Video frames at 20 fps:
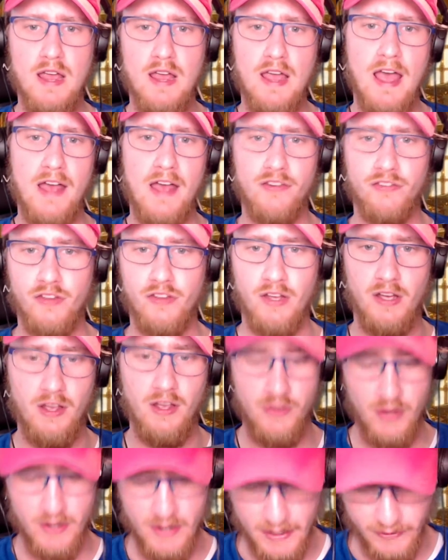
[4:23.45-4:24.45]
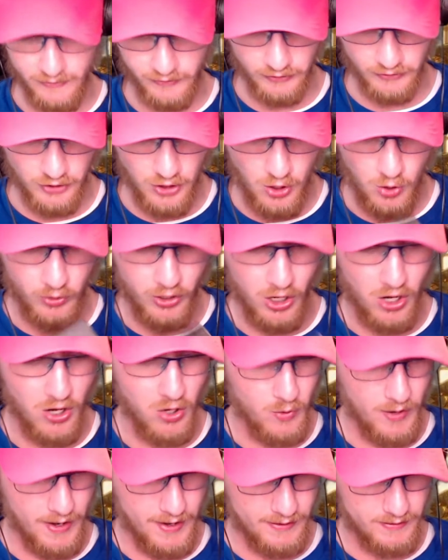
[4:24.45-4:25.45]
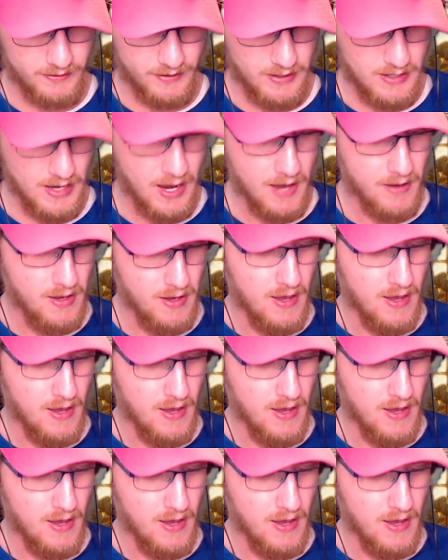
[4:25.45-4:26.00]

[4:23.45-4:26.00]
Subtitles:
Has the nice logo, and yeah,